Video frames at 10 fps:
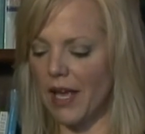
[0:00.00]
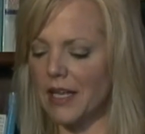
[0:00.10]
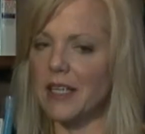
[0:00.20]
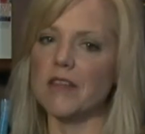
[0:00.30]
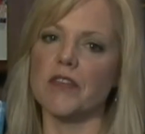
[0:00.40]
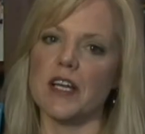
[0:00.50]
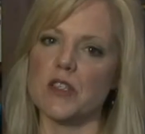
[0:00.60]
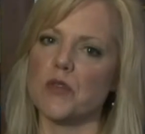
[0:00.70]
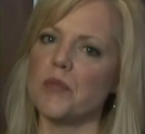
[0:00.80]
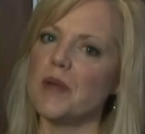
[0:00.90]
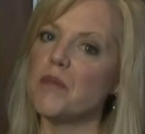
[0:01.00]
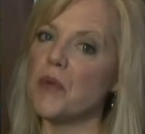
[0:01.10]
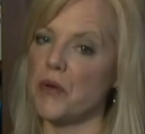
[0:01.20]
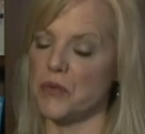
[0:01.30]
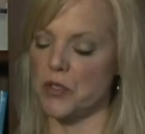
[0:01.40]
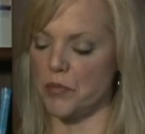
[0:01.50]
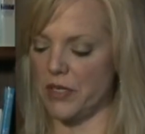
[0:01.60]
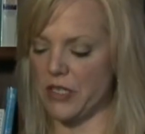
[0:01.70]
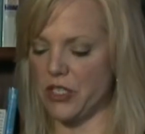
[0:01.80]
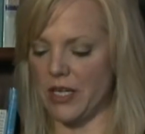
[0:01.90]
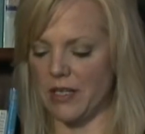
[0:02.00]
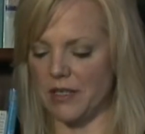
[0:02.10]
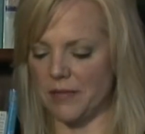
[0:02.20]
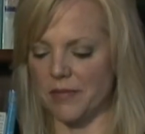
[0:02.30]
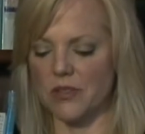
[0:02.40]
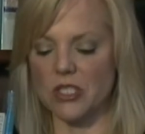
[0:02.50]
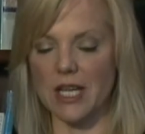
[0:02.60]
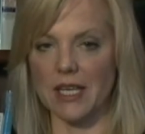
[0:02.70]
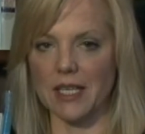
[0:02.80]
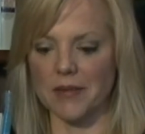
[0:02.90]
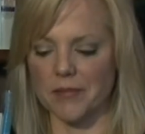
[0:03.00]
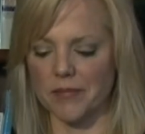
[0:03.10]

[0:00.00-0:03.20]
Any advice would be most appreciated. Jenny.